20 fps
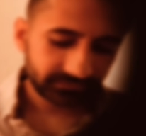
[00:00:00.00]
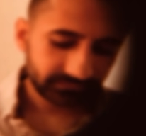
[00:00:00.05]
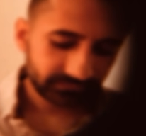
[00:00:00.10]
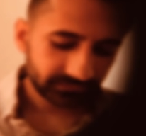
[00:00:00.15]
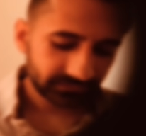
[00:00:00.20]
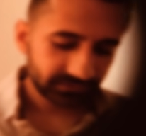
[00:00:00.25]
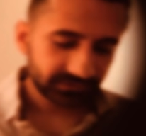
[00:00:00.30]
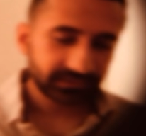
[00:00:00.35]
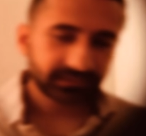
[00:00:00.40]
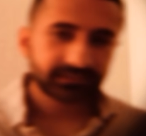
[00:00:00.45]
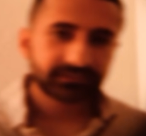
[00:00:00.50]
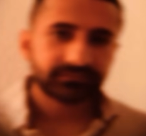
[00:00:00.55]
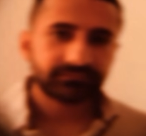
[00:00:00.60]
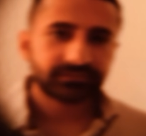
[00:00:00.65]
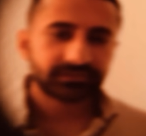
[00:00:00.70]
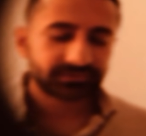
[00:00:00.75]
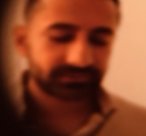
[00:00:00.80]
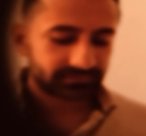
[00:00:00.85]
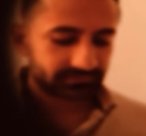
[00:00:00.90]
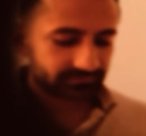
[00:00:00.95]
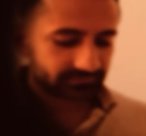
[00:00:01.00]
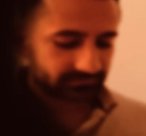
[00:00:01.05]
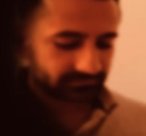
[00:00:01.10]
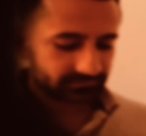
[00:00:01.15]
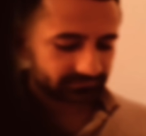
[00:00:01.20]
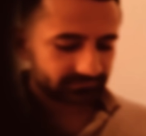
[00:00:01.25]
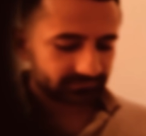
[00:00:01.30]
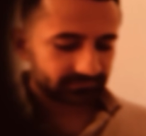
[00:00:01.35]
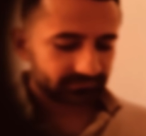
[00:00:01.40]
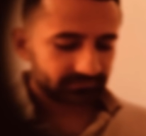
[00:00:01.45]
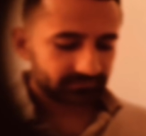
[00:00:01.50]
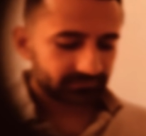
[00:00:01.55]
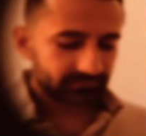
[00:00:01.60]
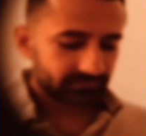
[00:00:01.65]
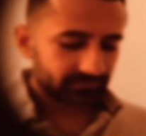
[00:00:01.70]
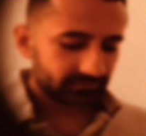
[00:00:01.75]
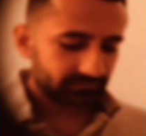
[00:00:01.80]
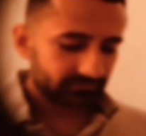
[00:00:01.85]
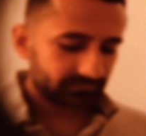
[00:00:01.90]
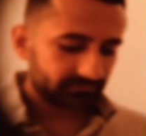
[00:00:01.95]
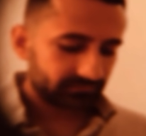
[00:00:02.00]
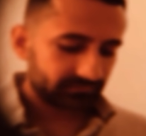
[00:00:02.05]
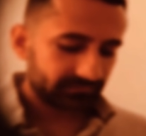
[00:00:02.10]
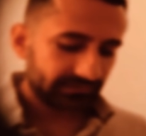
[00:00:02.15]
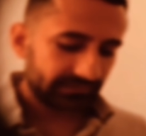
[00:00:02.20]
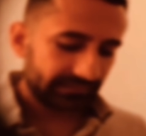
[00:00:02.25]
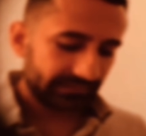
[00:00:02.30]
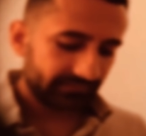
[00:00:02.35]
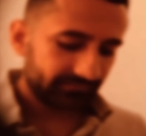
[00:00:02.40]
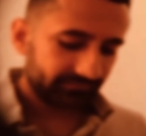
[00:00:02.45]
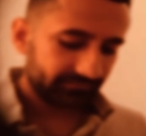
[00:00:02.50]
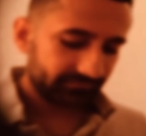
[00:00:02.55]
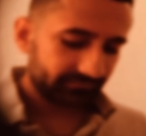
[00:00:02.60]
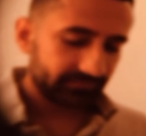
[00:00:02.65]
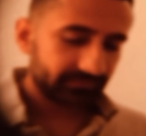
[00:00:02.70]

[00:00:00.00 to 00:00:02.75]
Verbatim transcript: We'll check the vision through the left